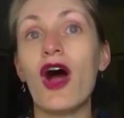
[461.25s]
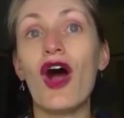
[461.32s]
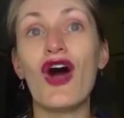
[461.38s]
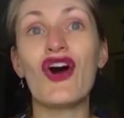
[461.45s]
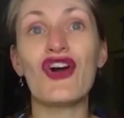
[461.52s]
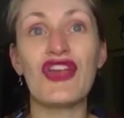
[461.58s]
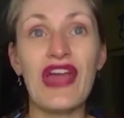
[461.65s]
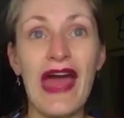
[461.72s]

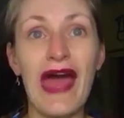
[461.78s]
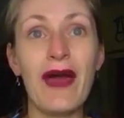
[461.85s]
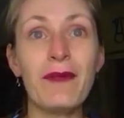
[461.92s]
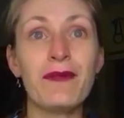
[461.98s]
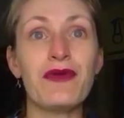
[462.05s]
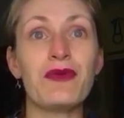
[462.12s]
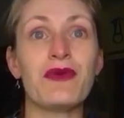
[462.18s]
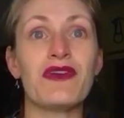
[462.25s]
Are you
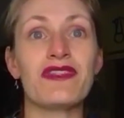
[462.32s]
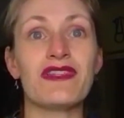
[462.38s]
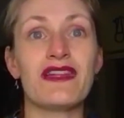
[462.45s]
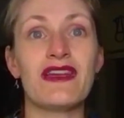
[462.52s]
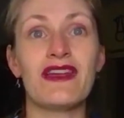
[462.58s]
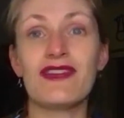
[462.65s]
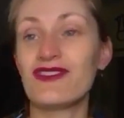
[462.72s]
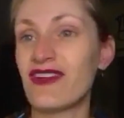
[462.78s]
happy with
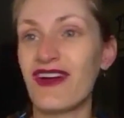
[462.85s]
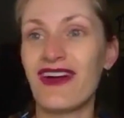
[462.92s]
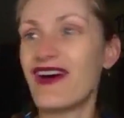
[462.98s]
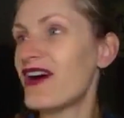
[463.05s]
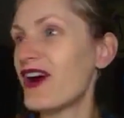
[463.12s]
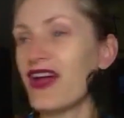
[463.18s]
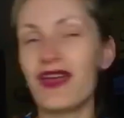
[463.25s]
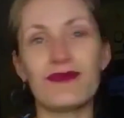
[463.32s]
it? And I was like,
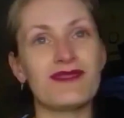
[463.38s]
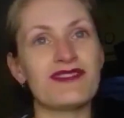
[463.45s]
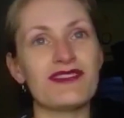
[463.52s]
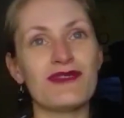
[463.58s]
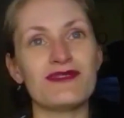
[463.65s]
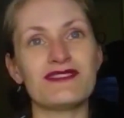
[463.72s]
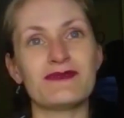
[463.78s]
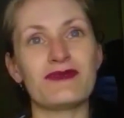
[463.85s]
I am
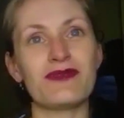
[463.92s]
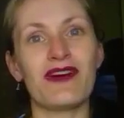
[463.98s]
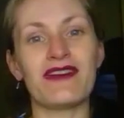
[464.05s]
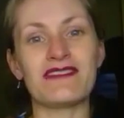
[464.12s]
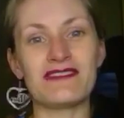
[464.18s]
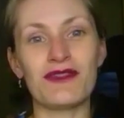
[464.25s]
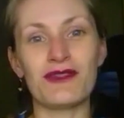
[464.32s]
so surprised.